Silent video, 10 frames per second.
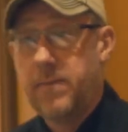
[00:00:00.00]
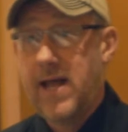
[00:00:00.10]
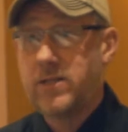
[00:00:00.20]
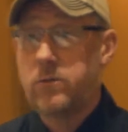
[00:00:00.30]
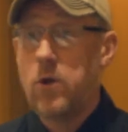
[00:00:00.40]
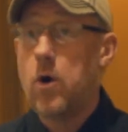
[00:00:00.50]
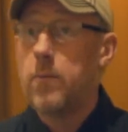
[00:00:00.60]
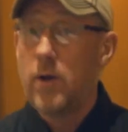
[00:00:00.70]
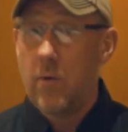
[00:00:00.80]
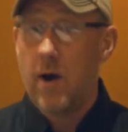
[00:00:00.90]
and that's
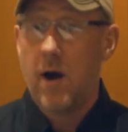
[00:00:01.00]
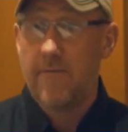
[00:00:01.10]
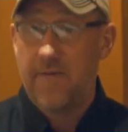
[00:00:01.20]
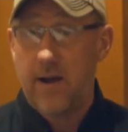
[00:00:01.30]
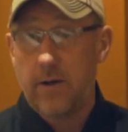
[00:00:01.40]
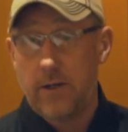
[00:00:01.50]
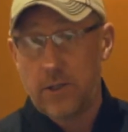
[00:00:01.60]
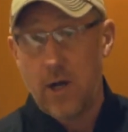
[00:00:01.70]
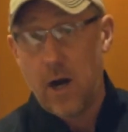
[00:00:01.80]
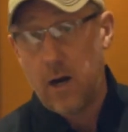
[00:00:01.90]
normally where our failures
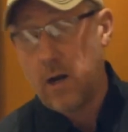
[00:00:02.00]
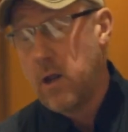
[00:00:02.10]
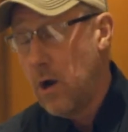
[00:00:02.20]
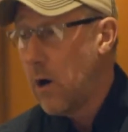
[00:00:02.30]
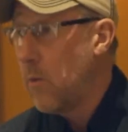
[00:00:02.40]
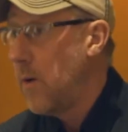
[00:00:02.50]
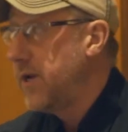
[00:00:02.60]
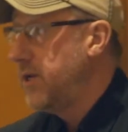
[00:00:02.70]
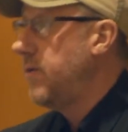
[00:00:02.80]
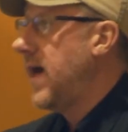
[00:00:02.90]
are, or when we
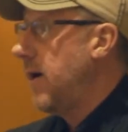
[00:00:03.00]
do that